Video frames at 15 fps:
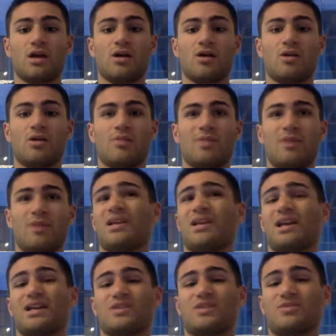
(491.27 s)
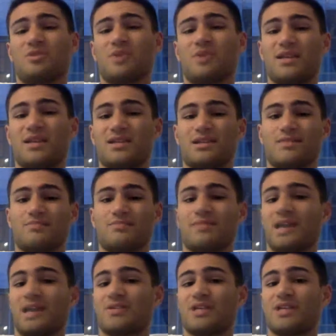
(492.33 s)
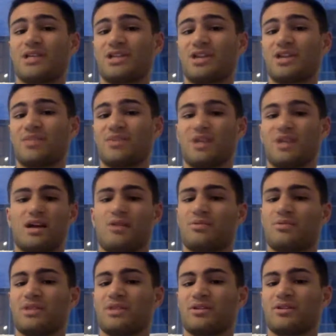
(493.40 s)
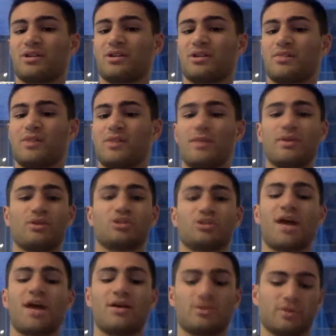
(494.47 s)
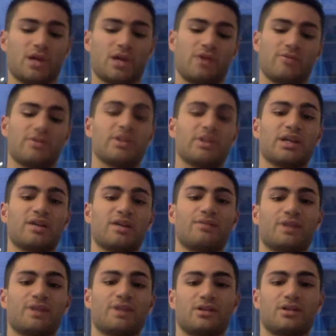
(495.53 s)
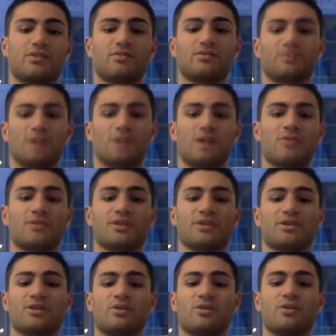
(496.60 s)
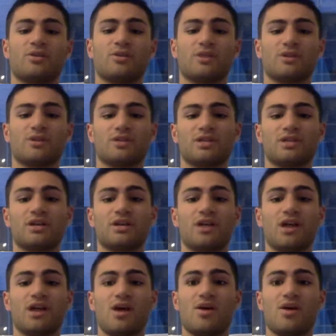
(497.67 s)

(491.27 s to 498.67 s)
I mean, I guess Roma has an outside shot, but I don't think they're gonna. Maybe they'll challenge, but I don't think they have like. I don't think they're gonna win with Garcia.